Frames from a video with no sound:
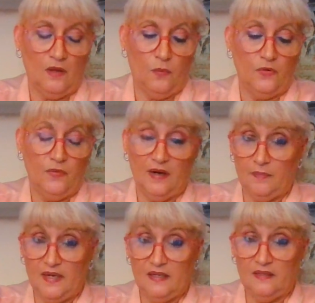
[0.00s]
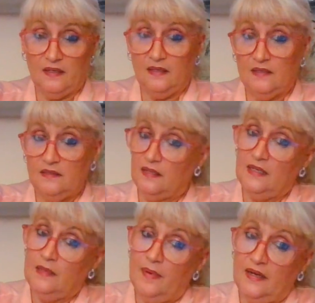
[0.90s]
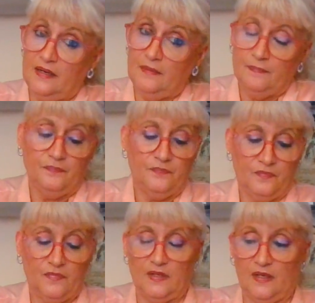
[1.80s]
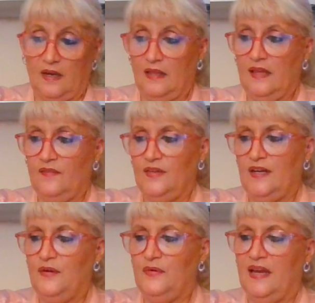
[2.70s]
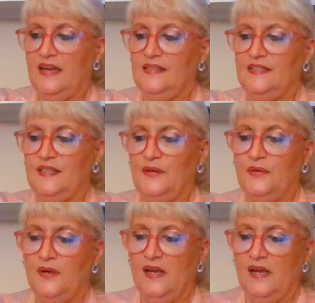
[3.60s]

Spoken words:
would recommend to anybody. I love it. Okay, so